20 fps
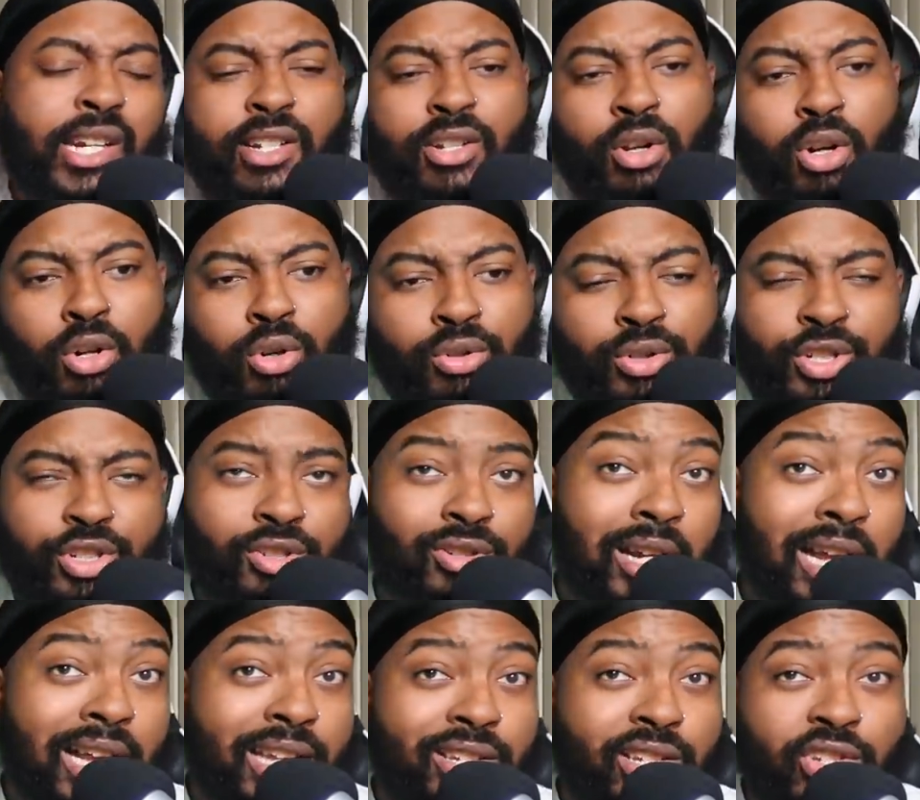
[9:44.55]
as a whole? Did you
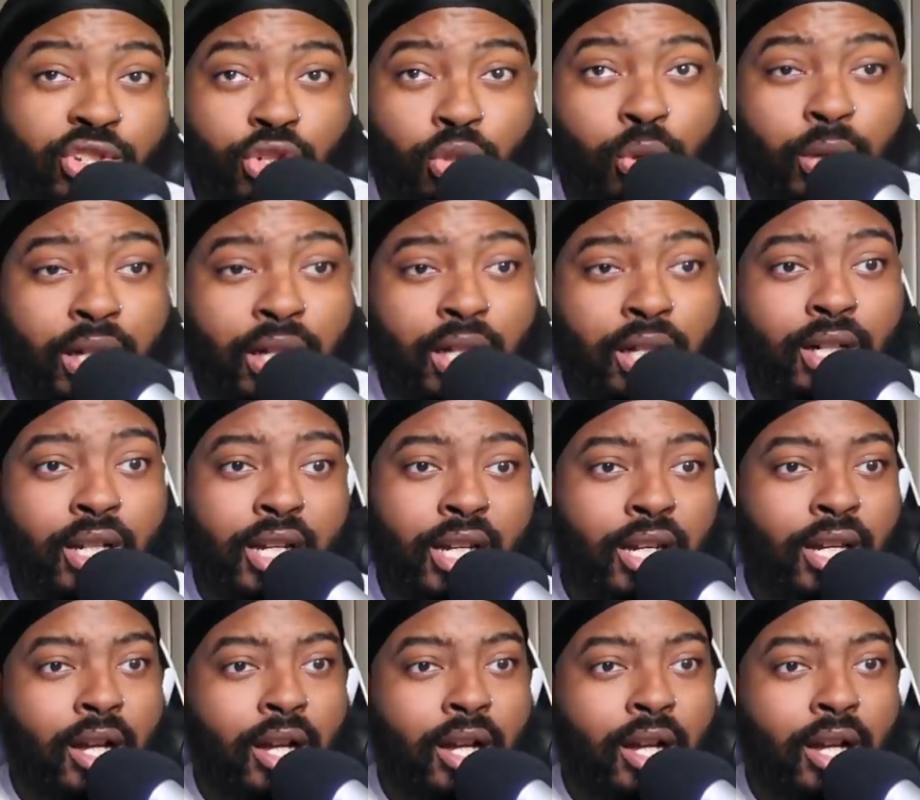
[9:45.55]
guys enjoy it?